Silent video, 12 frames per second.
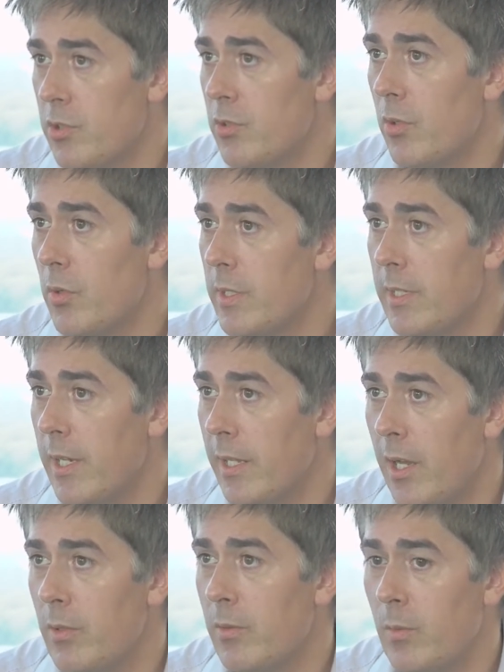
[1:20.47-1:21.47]
story
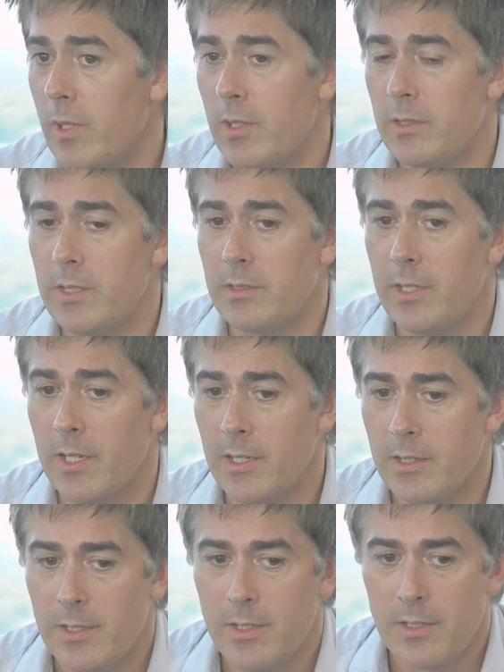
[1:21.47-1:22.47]
and how well did they